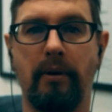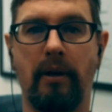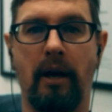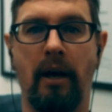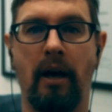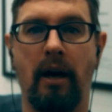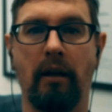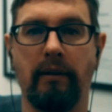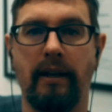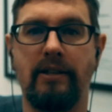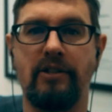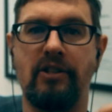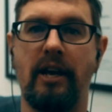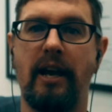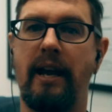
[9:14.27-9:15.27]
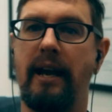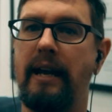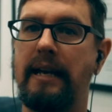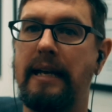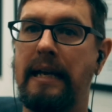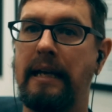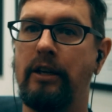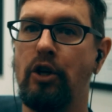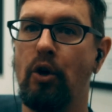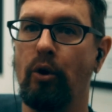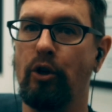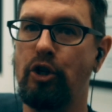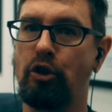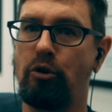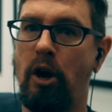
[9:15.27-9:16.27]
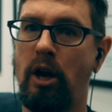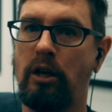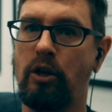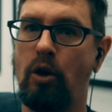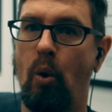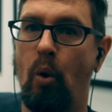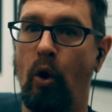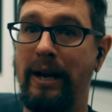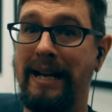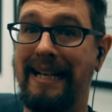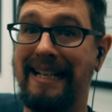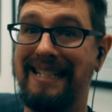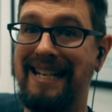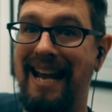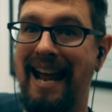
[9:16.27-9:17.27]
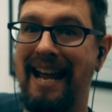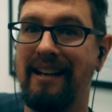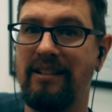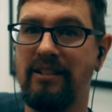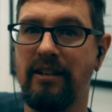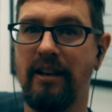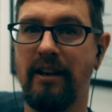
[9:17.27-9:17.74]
let's say in your truck or in a tent,